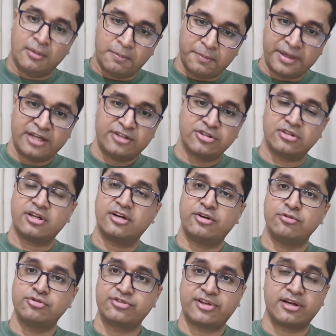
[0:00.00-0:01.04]
Make sure that
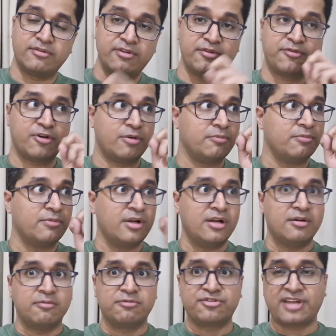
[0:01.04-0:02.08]
you stay away from
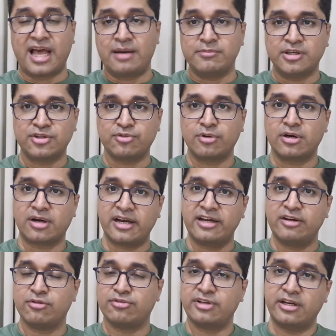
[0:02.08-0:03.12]
scammers who are
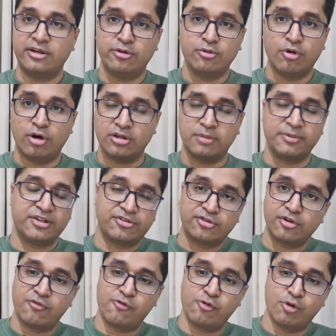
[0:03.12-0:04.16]
trying to sell you on the basis
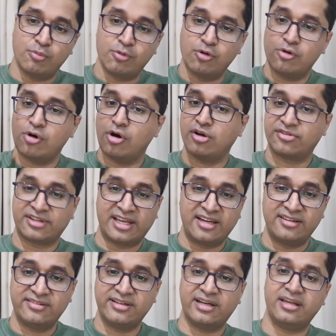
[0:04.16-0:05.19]
of FOMO or
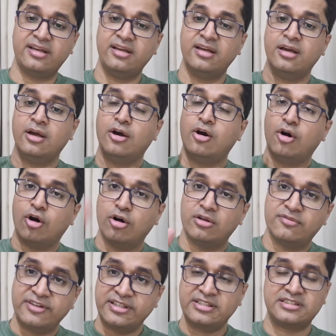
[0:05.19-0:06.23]
scarcity.
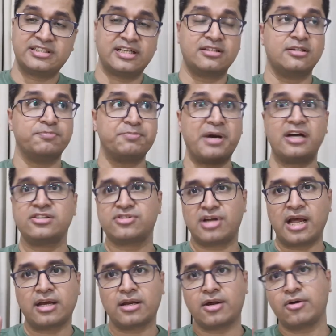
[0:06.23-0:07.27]
Always check the past
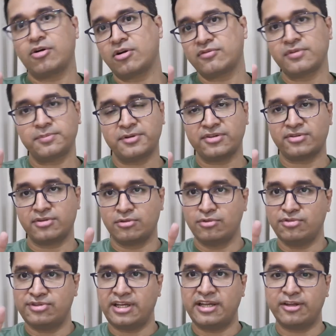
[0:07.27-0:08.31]
track record of the person
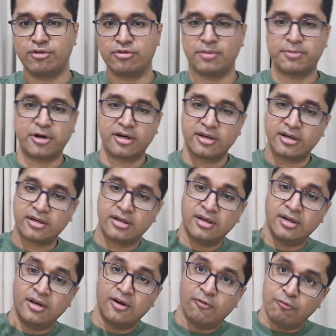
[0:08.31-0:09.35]
who's selling you the product.
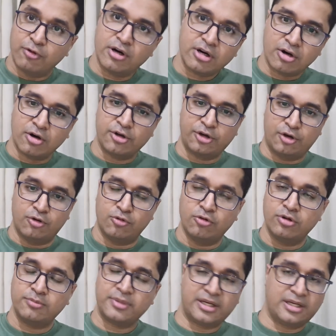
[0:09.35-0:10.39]
Work on your
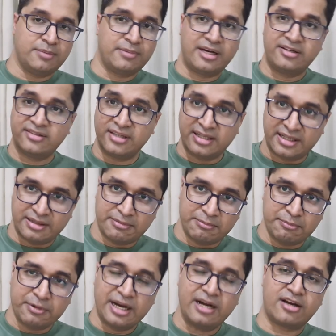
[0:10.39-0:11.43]
own money mindset.
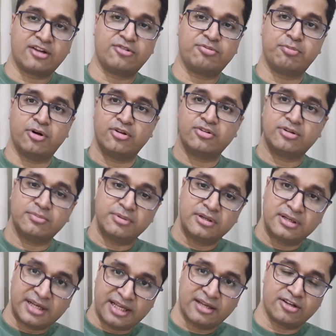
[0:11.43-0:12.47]
Get
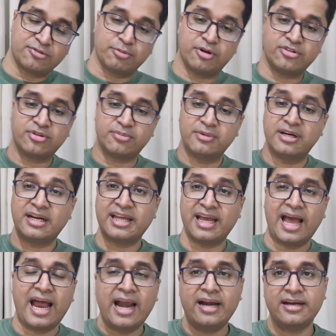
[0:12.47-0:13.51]
responsible, take responsibility,
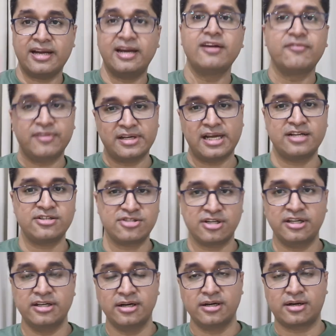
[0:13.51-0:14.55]
and get
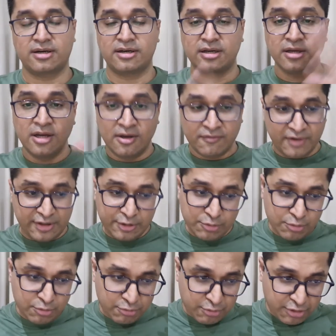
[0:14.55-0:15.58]
financially literate. When
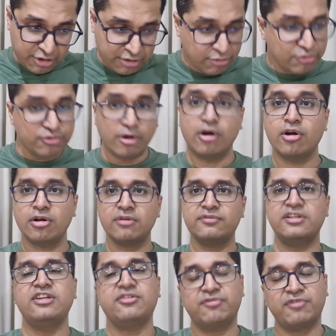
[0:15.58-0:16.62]
you use all of
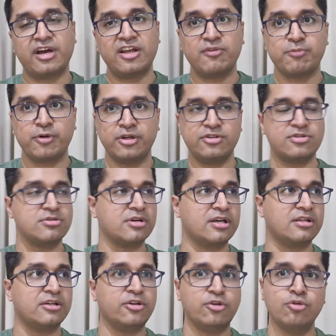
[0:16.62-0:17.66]
these five points
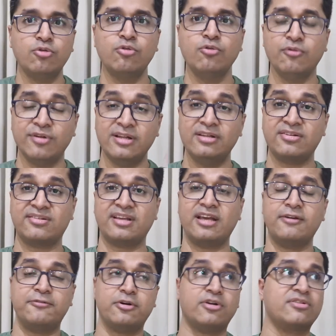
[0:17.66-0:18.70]
together, you will
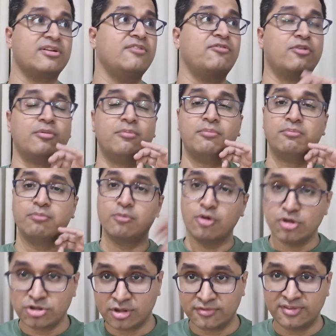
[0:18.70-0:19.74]
save yourself from
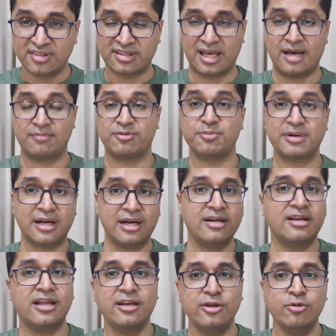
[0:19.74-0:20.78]
most of the scams. But I'll
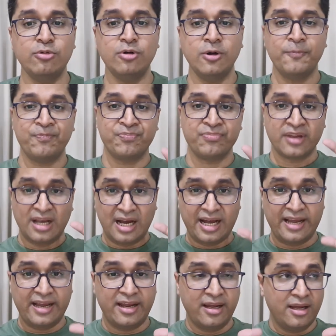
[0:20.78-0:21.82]
tell you,
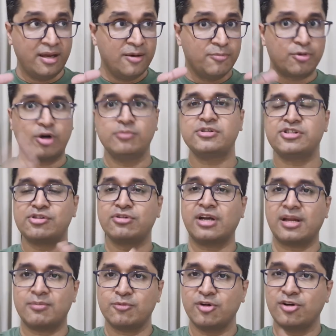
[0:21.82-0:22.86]
I promised you
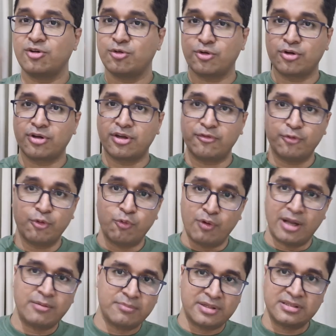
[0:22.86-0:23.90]
that I'm going to give you
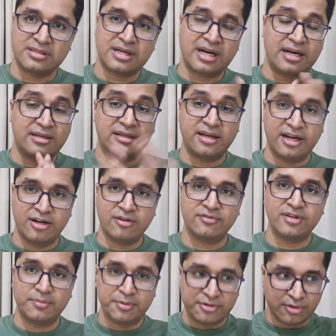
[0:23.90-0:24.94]
one mantra at the end of
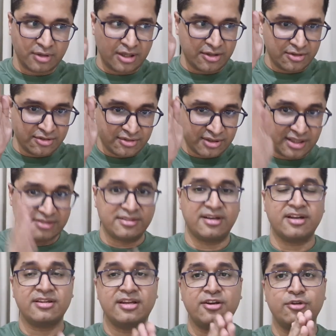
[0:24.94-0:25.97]
the episode. And
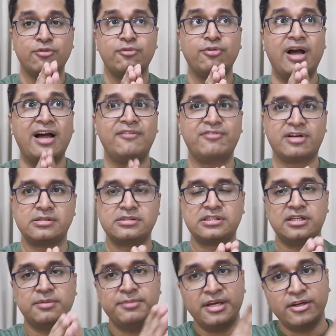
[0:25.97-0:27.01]
considering that you have
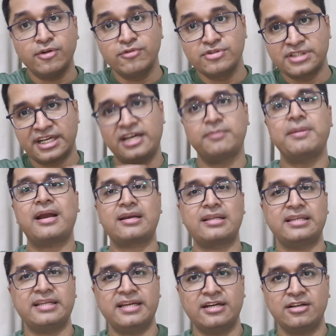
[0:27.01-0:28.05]
trusted me and you've stayed back
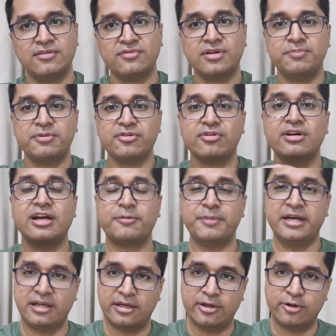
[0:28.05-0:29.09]
till the end of the episode, let
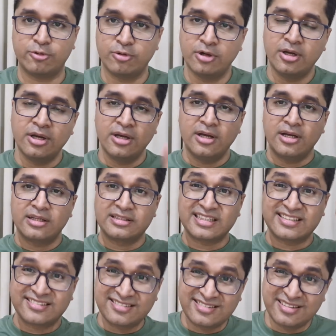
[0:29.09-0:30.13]
me tell you
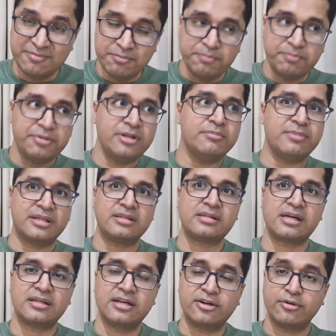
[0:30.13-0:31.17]
the simple
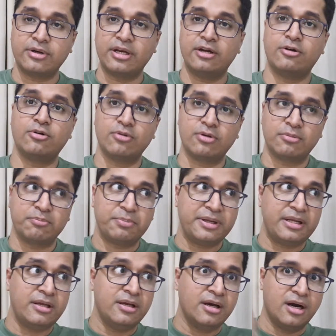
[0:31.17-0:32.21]
mantra that you need to
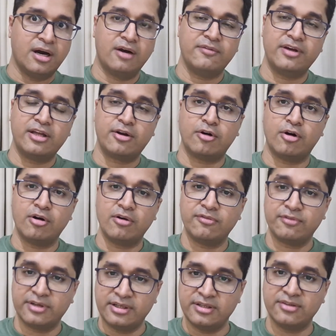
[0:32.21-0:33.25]
be aware
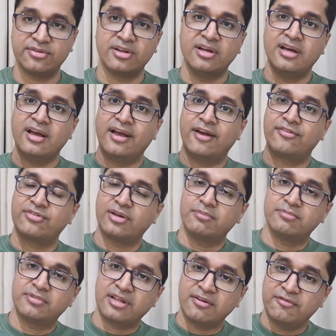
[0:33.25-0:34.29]
of is if
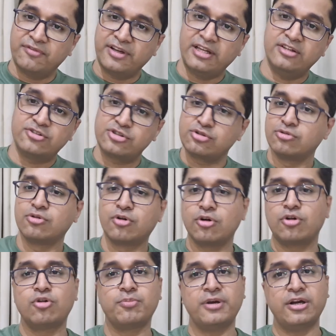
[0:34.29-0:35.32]
something feels too
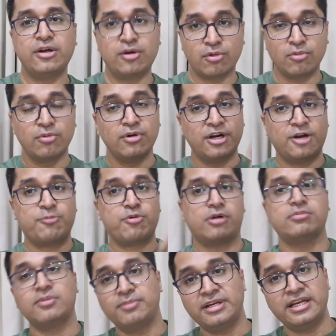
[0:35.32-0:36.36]
good to be true, it
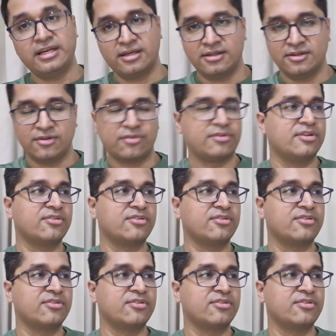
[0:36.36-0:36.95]
probably is.